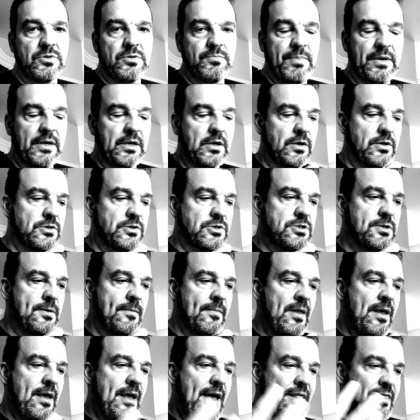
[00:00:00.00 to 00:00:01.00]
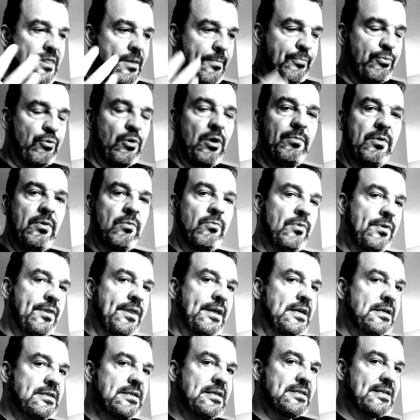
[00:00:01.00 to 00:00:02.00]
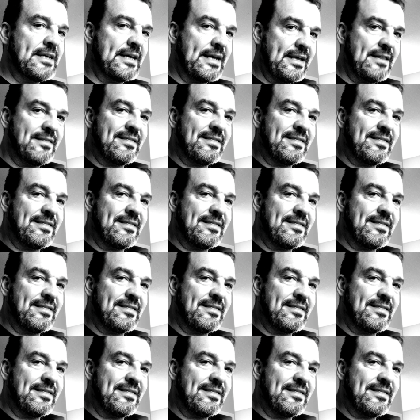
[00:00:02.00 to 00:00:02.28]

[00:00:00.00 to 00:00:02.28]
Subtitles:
because the problem with these is